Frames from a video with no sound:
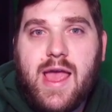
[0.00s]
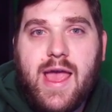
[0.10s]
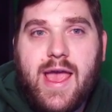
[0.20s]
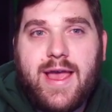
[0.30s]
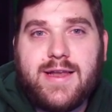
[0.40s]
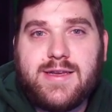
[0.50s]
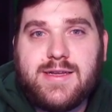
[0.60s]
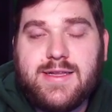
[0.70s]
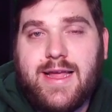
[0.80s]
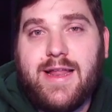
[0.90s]
And
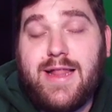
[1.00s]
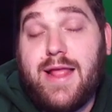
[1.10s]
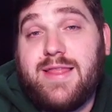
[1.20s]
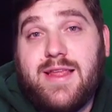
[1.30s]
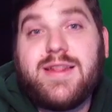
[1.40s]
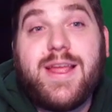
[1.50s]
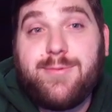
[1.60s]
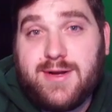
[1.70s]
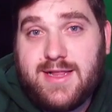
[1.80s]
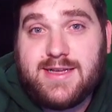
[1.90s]
they
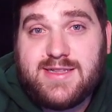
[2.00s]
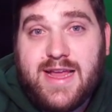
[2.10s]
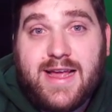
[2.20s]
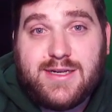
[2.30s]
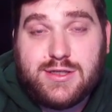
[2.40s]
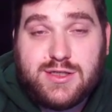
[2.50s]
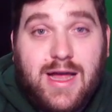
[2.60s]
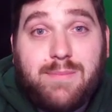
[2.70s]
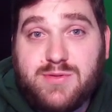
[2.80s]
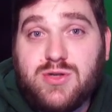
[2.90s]
realized they had to
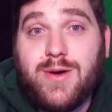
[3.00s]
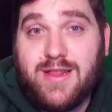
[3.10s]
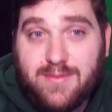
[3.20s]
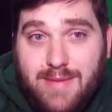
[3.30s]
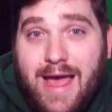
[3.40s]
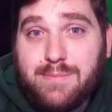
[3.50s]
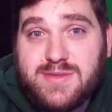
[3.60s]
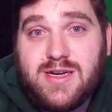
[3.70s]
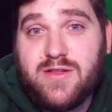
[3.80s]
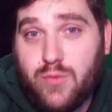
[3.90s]
stop doing the
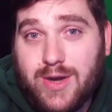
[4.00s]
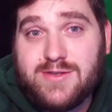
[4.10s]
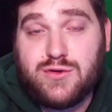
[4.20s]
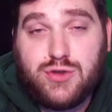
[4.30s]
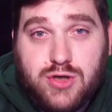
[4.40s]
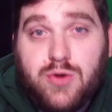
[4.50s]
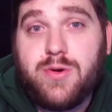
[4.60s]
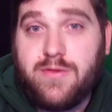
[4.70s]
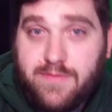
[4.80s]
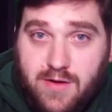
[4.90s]
maps, otherwise the show
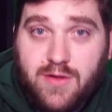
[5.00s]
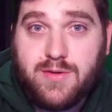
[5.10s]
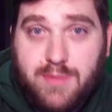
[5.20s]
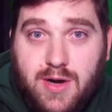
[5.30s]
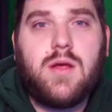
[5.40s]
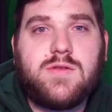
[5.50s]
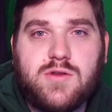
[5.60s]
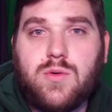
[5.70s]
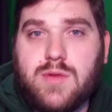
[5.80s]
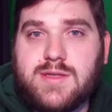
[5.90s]
would have fallen apart.
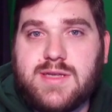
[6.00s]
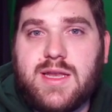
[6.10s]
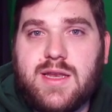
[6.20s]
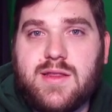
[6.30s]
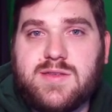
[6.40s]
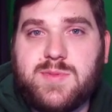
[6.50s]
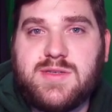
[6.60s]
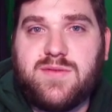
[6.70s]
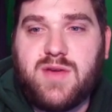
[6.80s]
So let's get into the specific